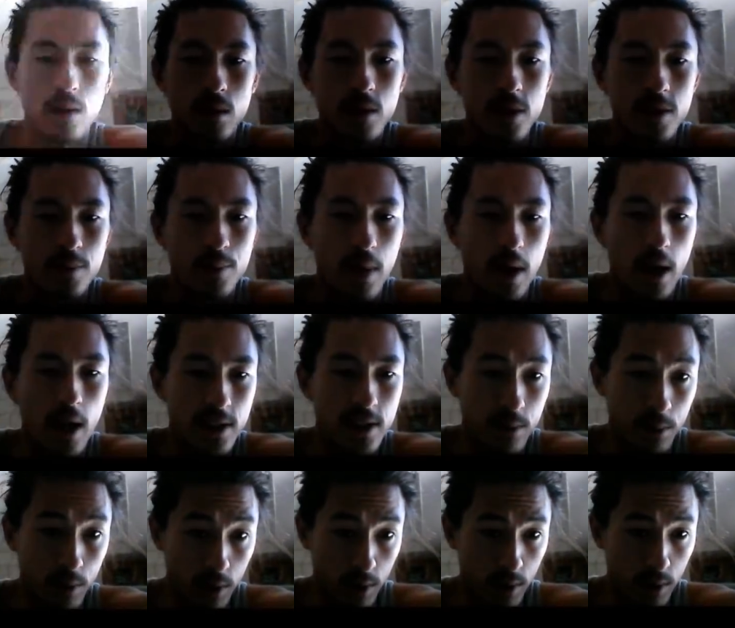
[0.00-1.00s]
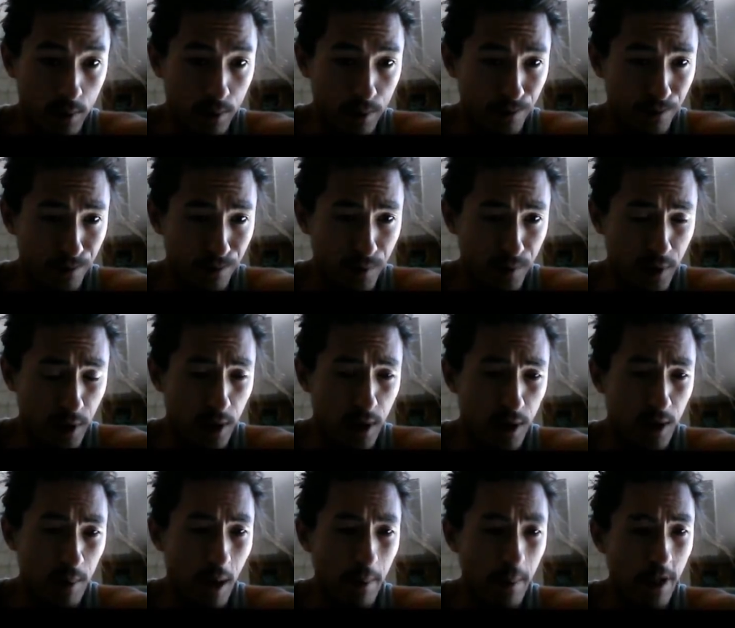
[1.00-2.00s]
It's possible.
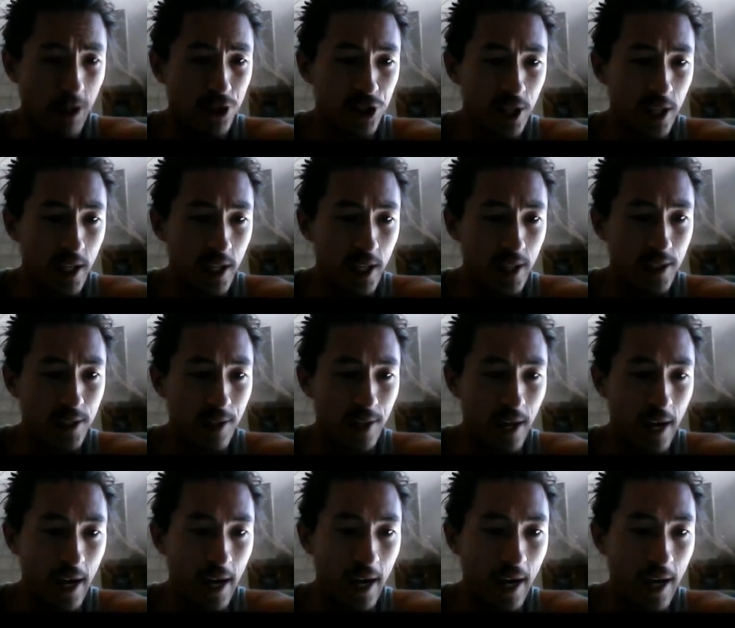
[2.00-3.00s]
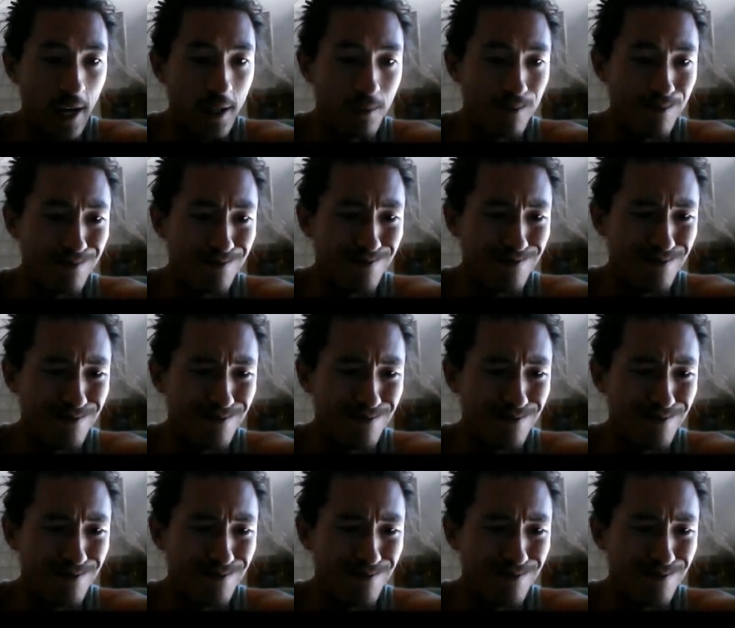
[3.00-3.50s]
I mentioned that